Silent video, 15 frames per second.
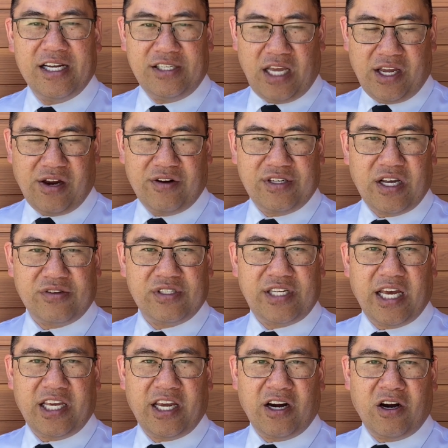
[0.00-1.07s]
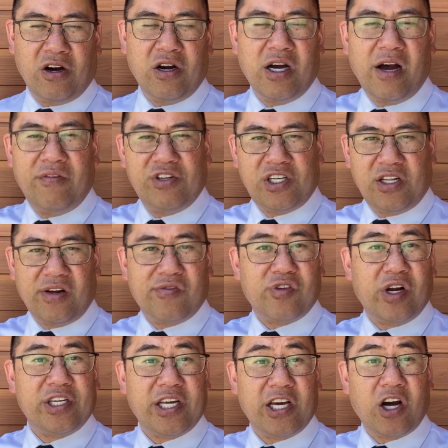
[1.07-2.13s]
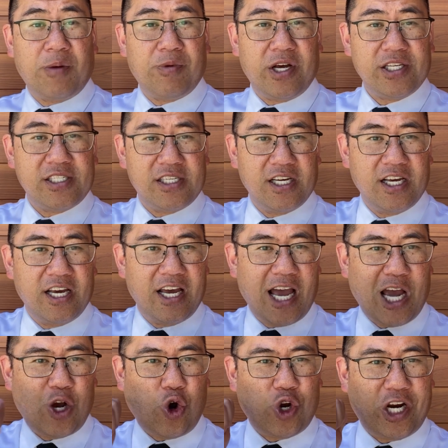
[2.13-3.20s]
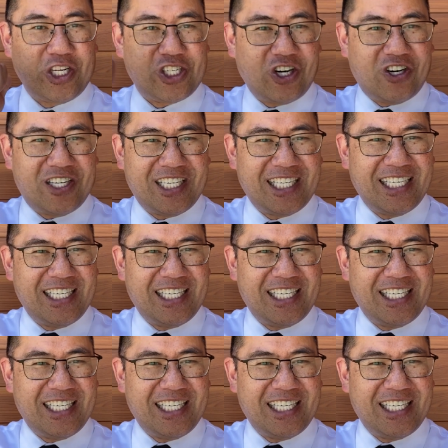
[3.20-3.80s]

take care of yourselves, and take care of each other. Have a great day. God bless. and Go Canucks, go.